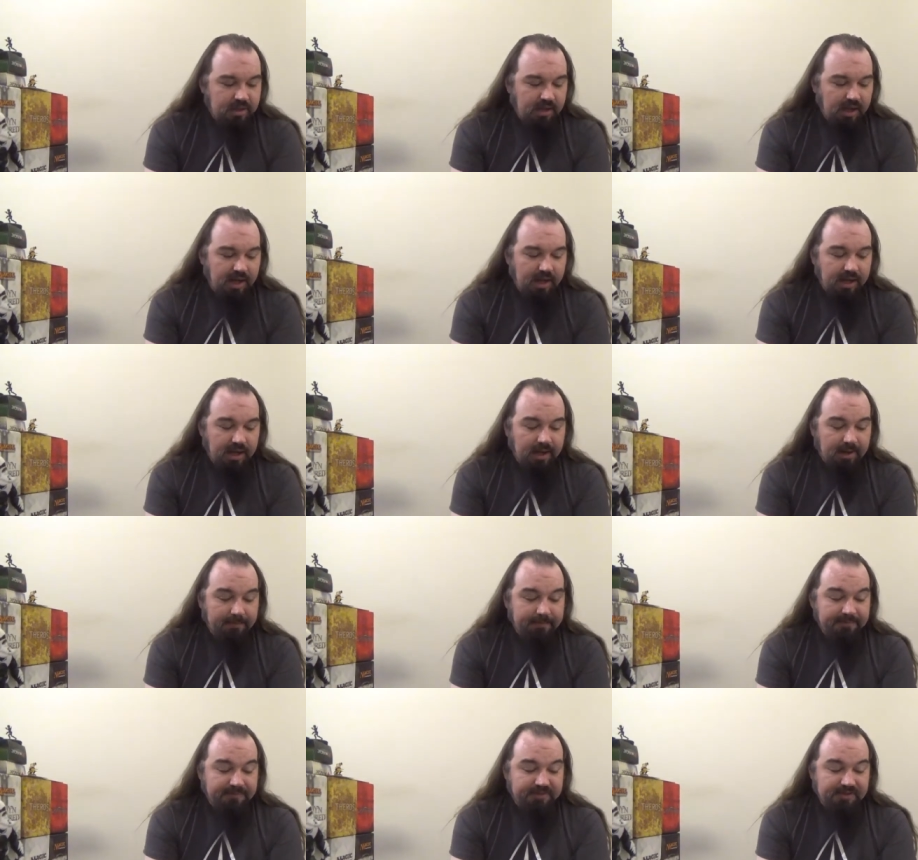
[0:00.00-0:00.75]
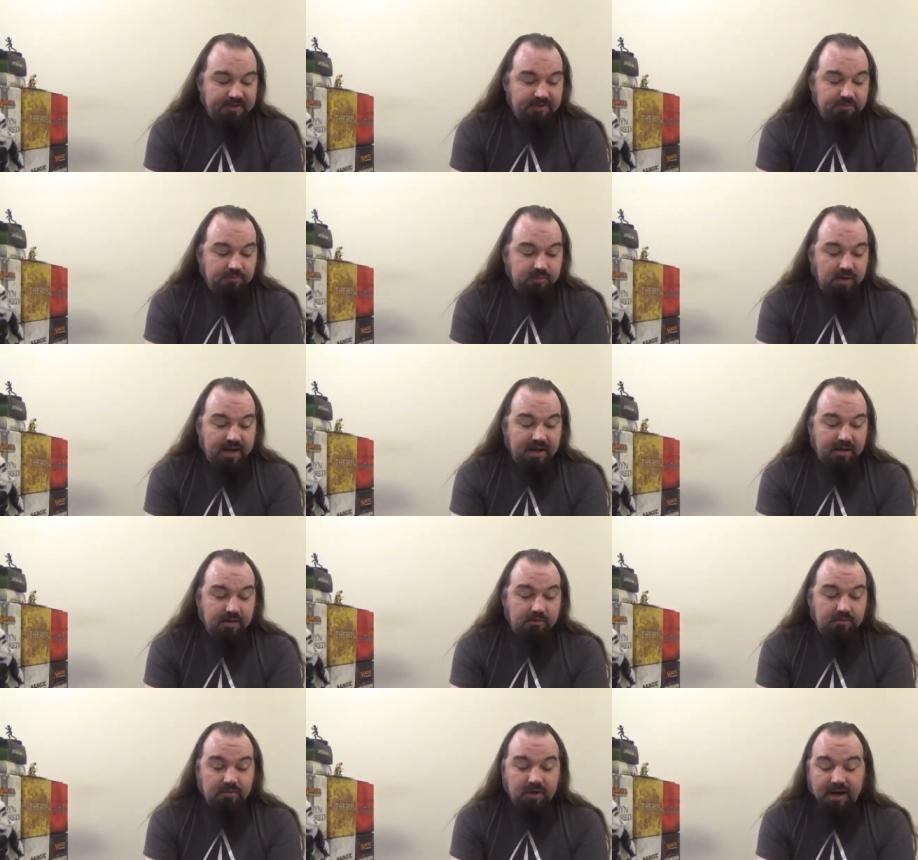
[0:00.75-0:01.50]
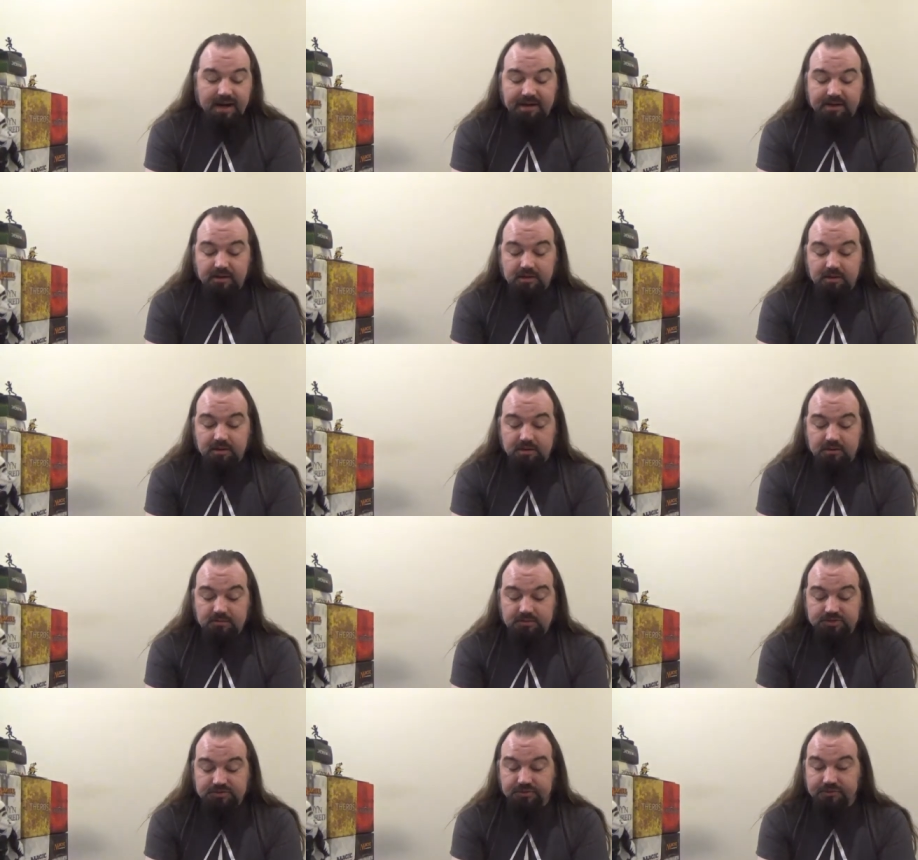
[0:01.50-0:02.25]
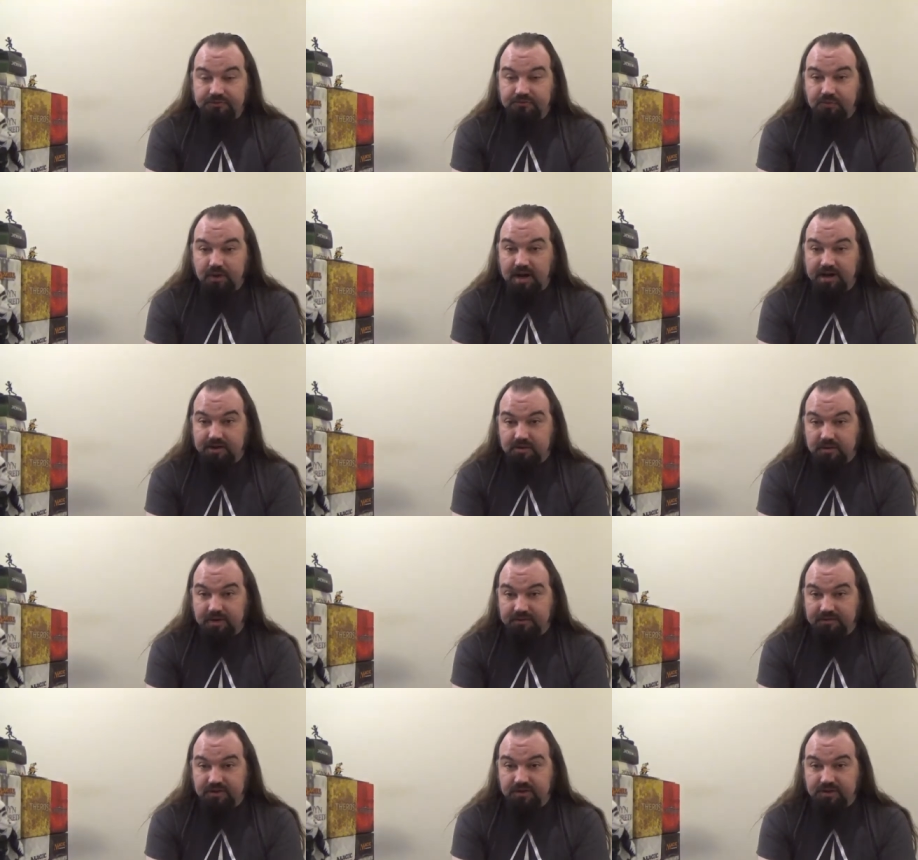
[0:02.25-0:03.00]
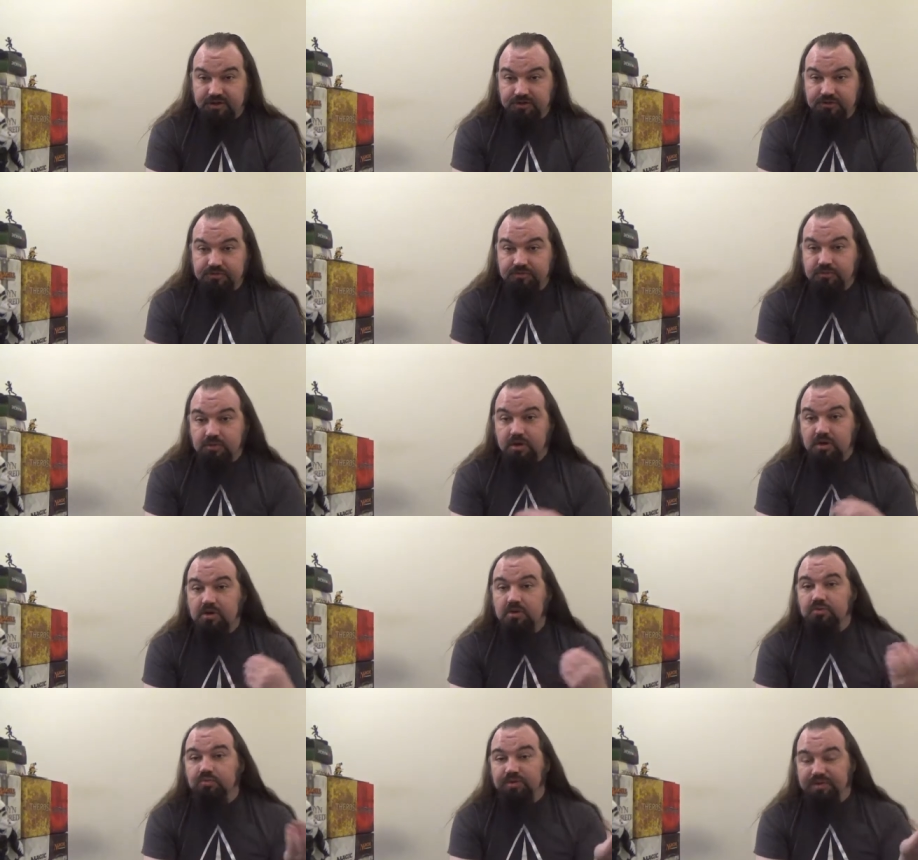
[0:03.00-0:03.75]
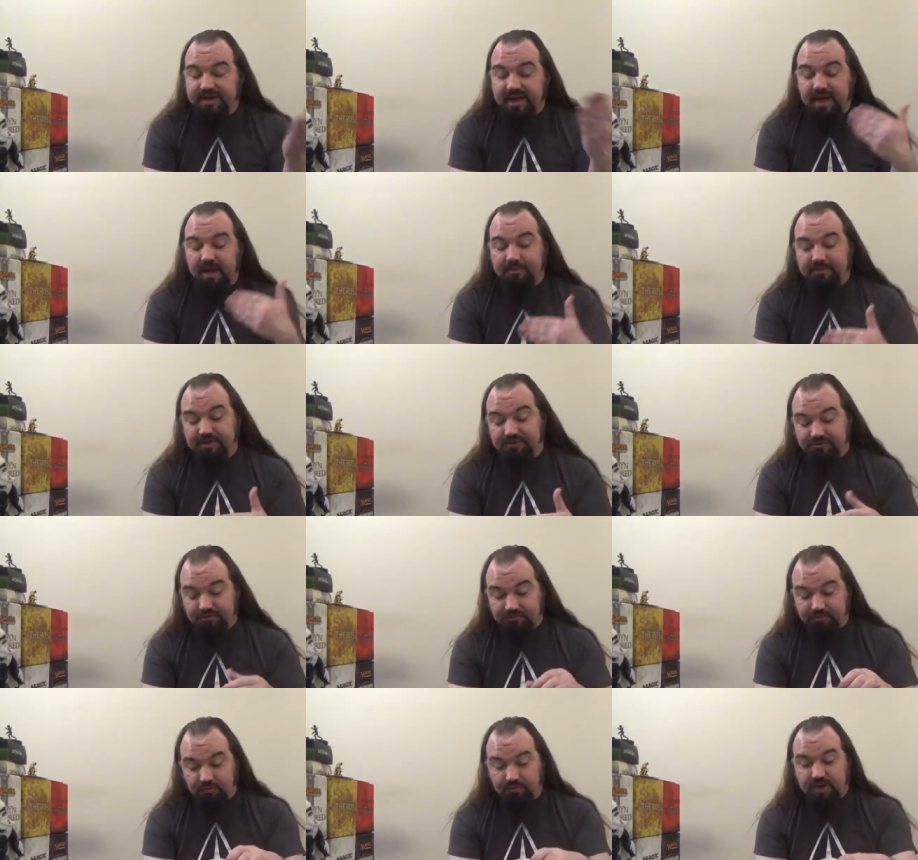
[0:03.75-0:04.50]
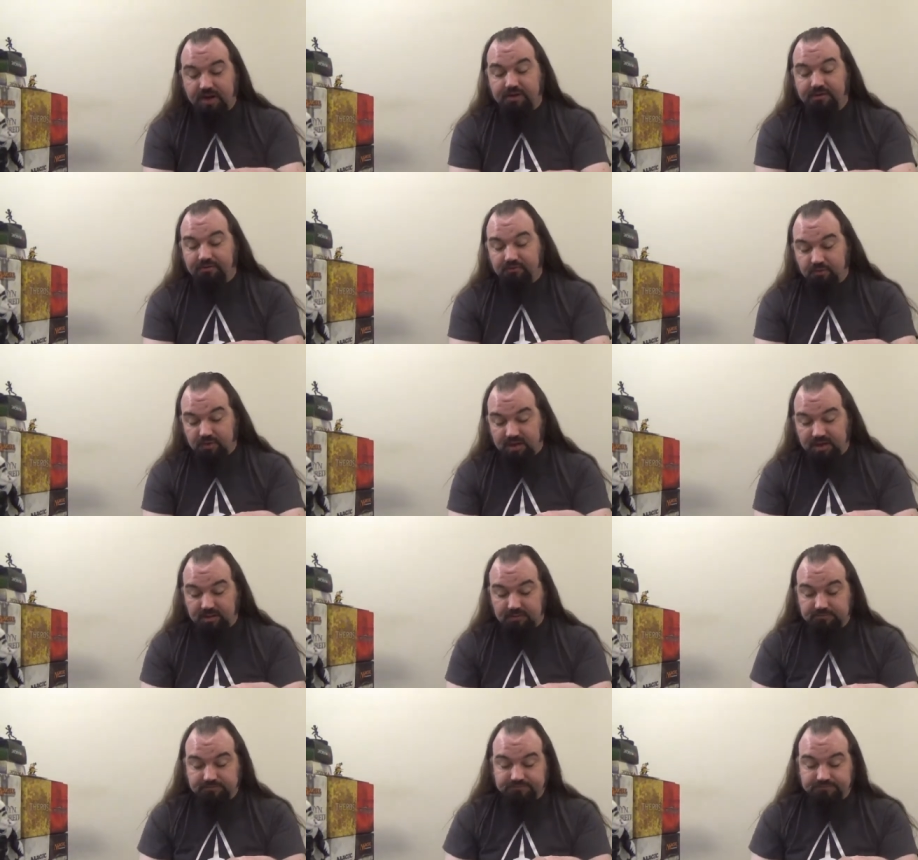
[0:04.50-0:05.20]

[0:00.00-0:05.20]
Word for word: Um, the rare Riker, which was Riker as a Q, would now be a super rare as well.